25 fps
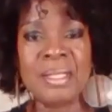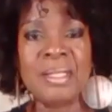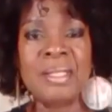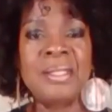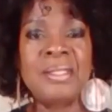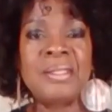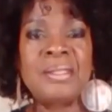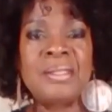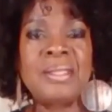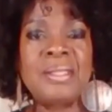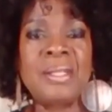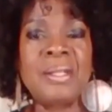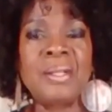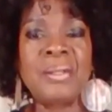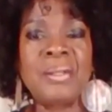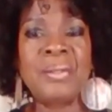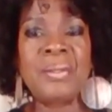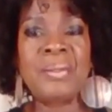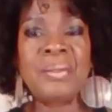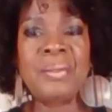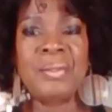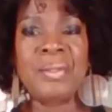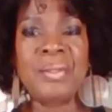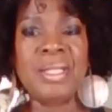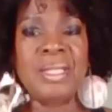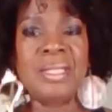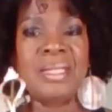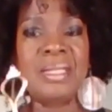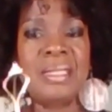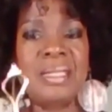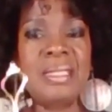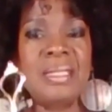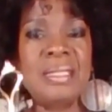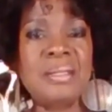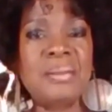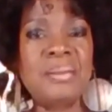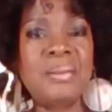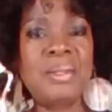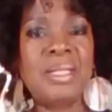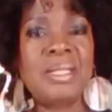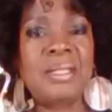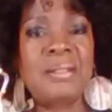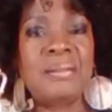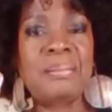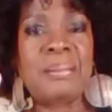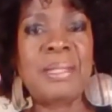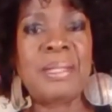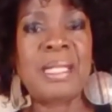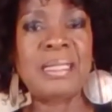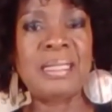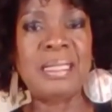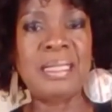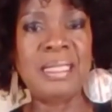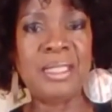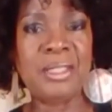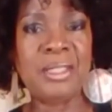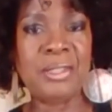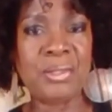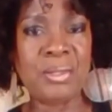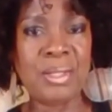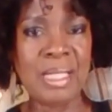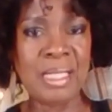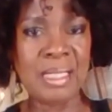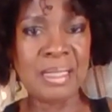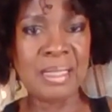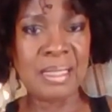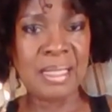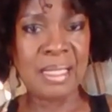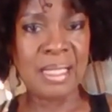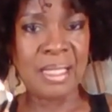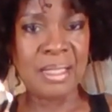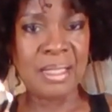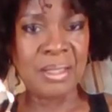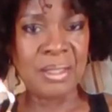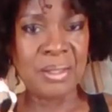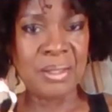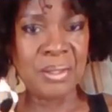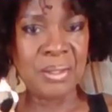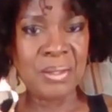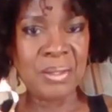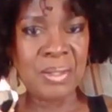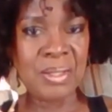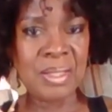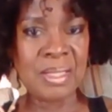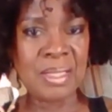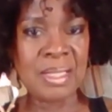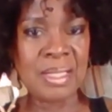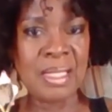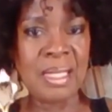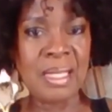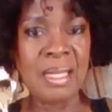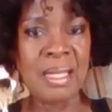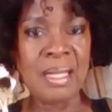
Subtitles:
So this is one of my tea trays that I use,